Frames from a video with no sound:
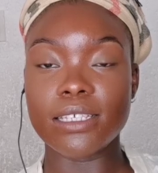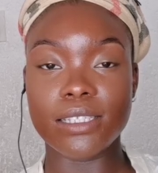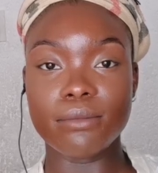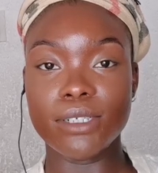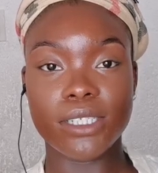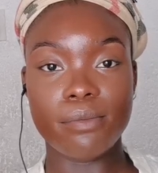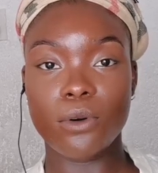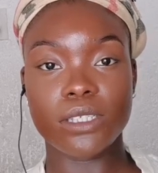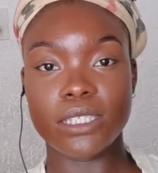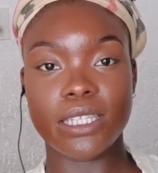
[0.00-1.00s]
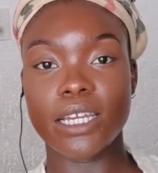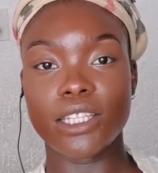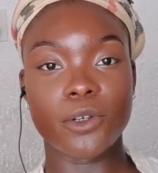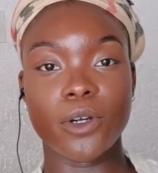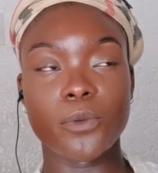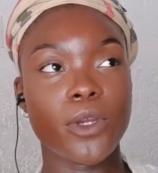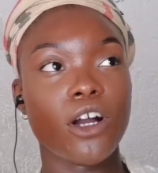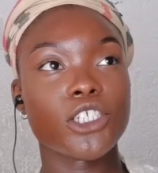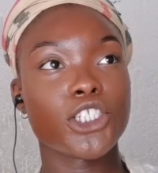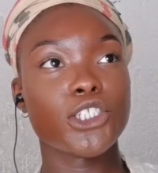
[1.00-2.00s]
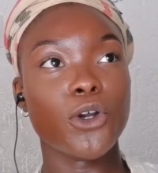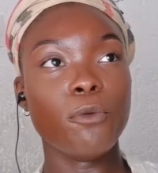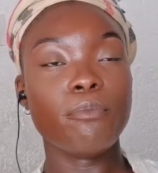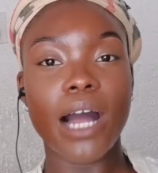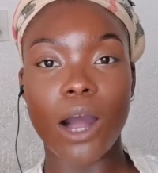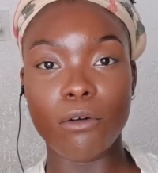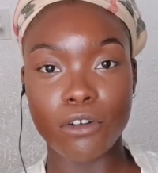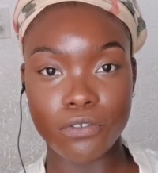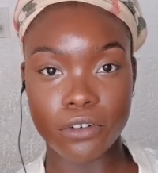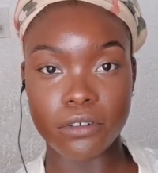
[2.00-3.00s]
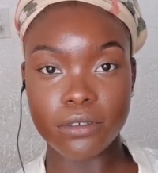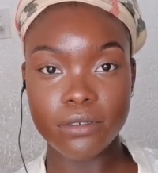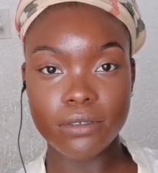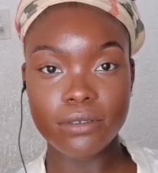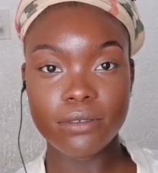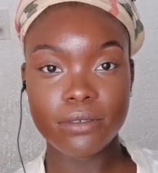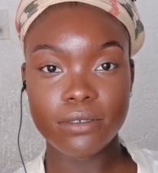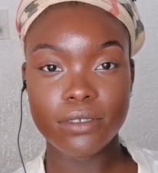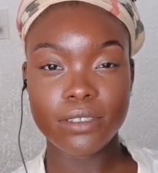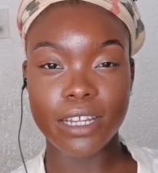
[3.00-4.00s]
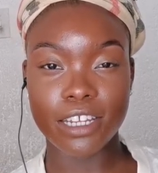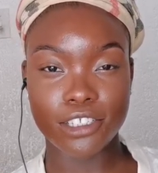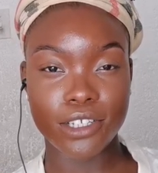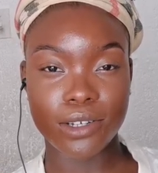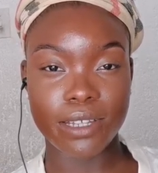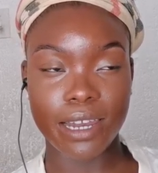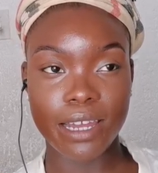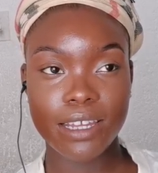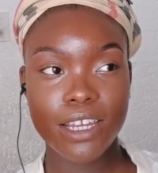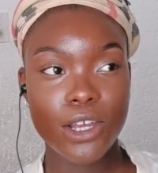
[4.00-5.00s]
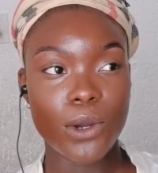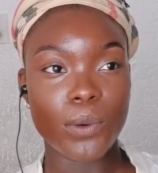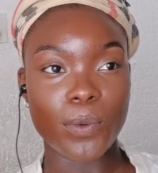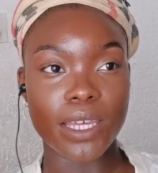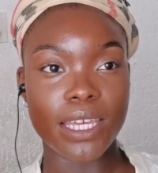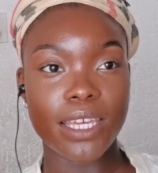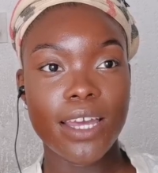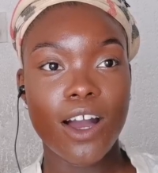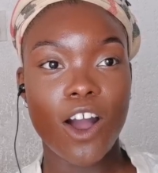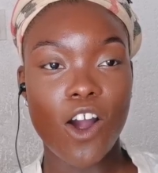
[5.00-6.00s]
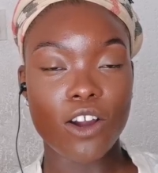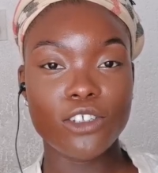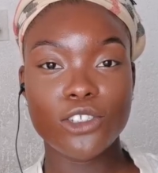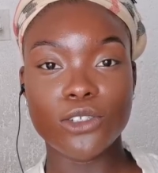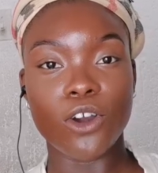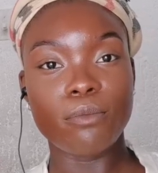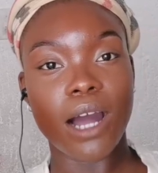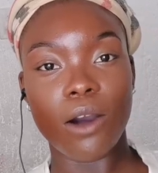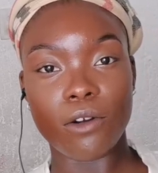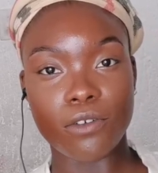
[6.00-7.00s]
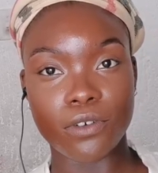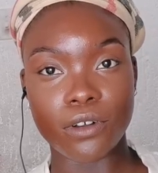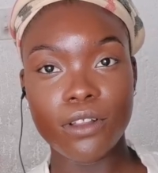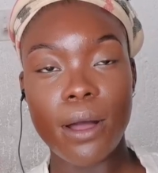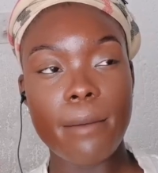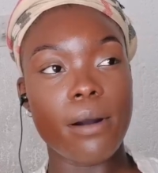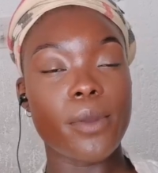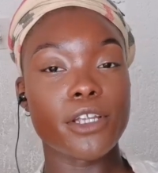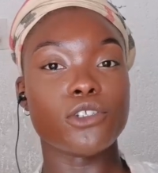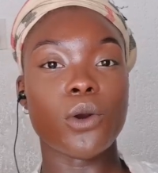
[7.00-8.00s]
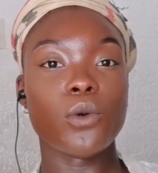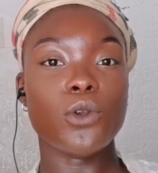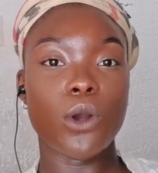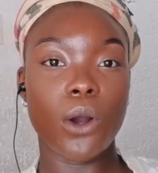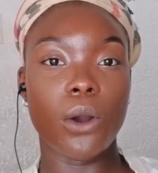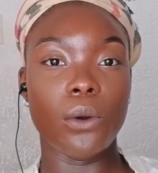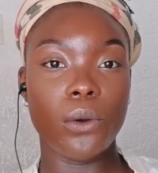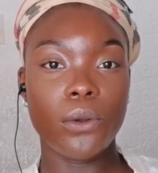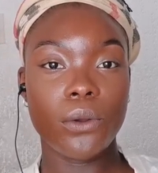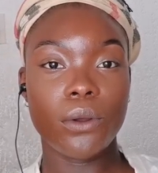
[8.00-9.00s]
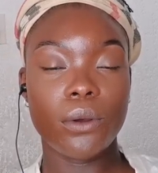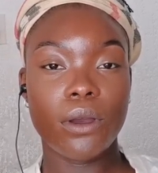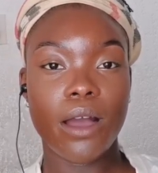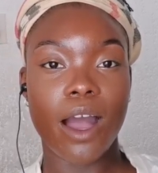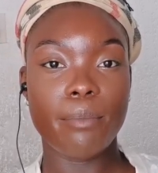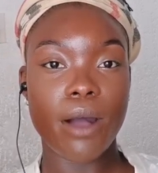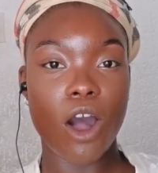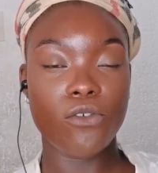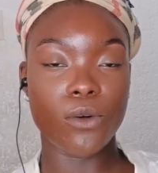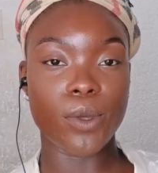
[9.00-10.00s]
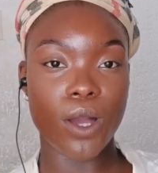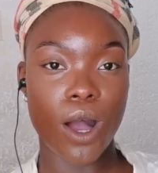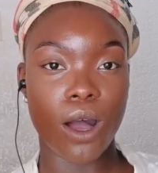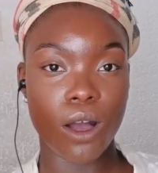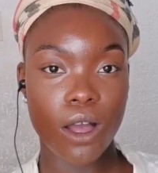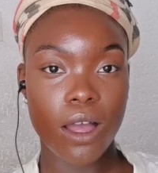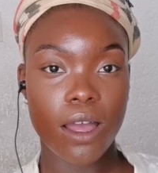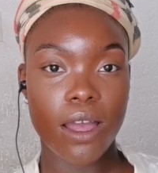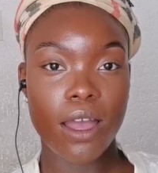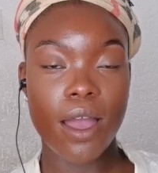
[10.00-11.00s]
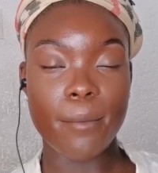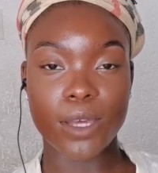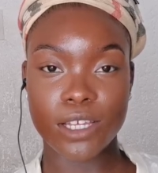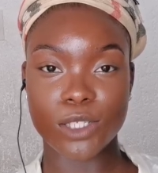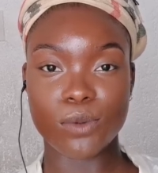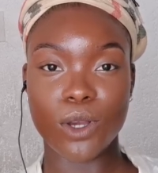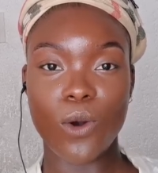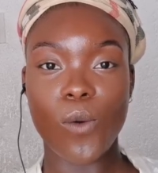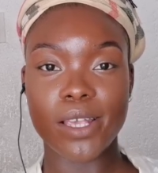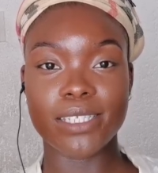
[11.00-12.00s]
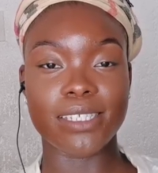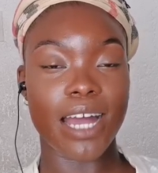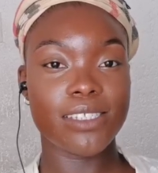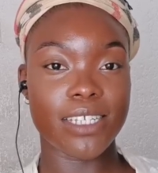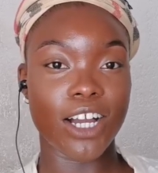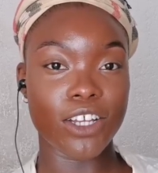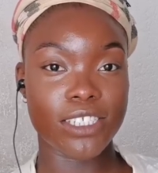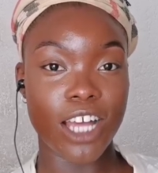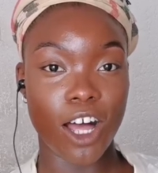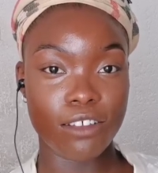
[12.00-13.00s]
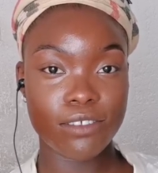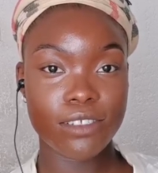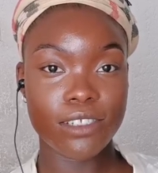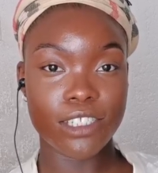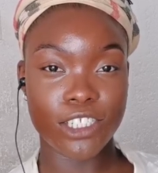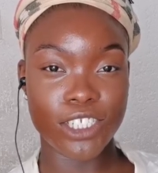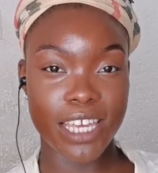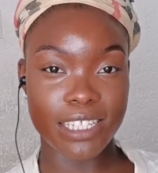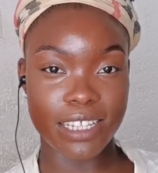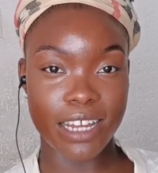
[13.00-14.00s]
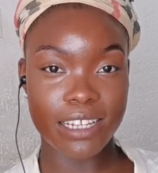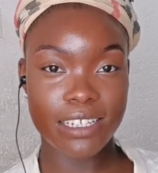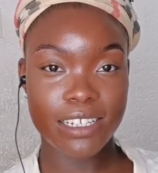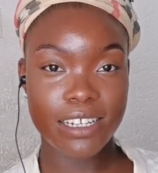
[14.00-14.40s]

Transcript: is the most important thing in the world. We are so powerful. Like, do you know that? Like, we are so powerful, but we don't know how powerful we are because we are always doubting ourselves. Do you get that?